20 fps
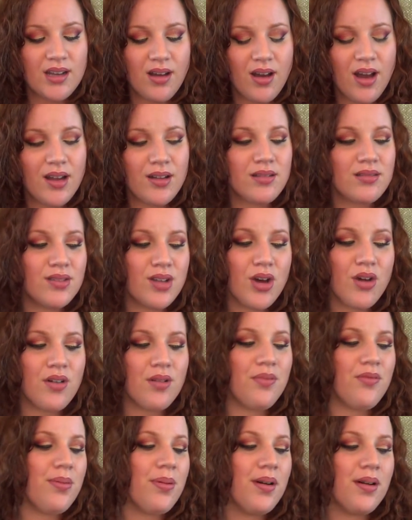Now, I don't
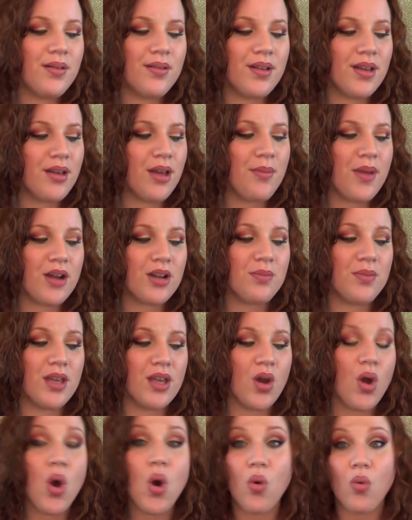know about it
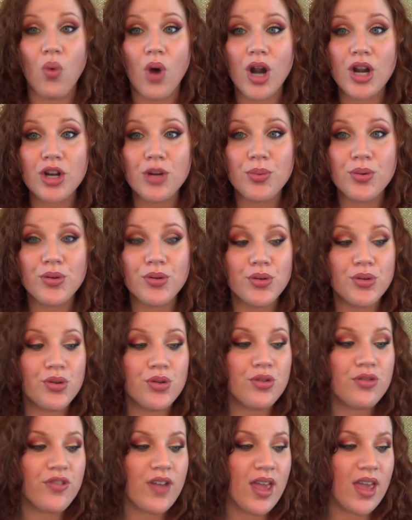being
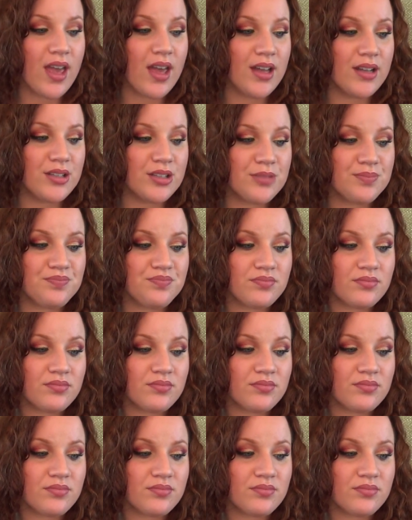waterproof and